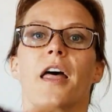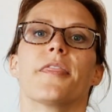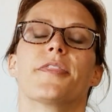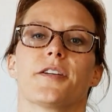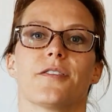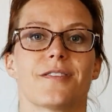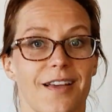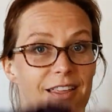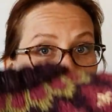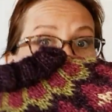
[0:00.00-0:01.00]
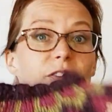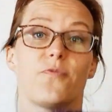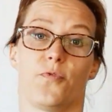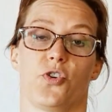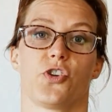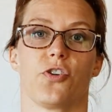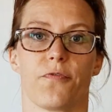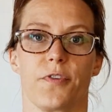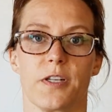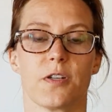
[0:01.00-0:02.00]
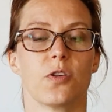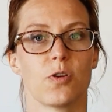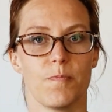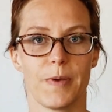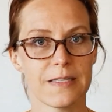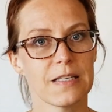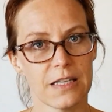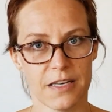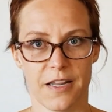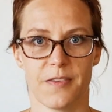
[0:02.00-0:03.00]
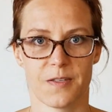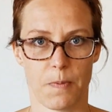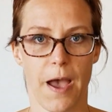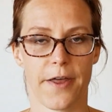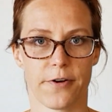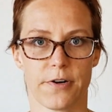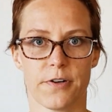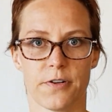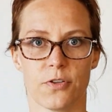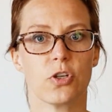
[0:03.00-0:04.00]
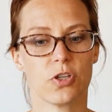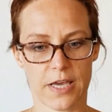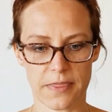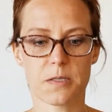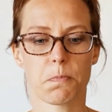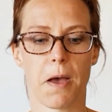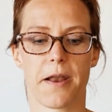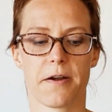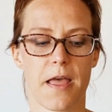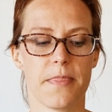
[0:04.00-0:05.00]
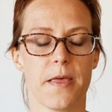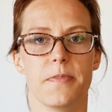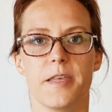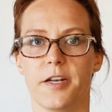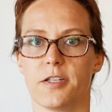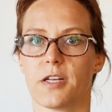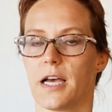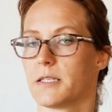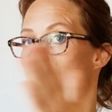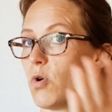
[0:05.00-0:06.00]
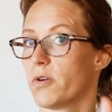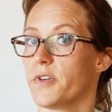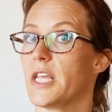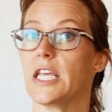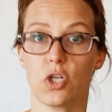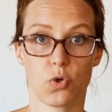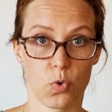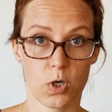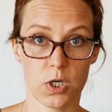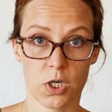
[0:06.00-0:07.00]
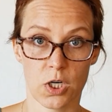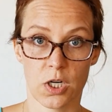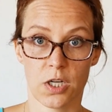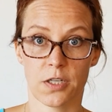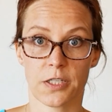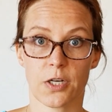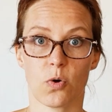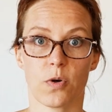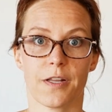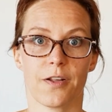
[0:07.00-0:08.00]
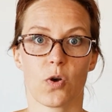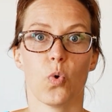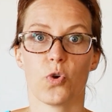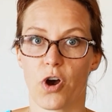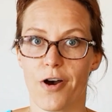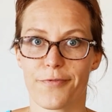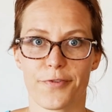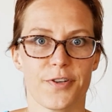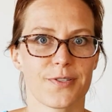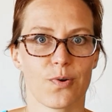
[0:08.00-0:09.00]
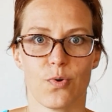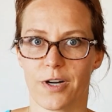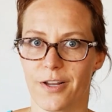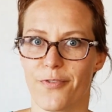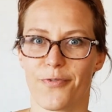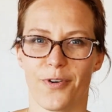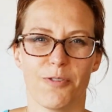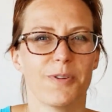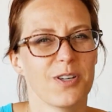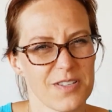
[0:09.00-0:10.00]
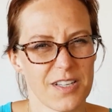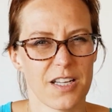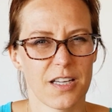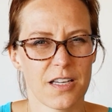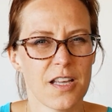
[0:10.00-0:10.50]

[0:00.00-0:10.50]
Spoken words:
There is another version of it. You can basically knit this pattern, you can get this pattern and then knit it as more of an indoor, you know, in a colder office, or in the fall when you're sitting,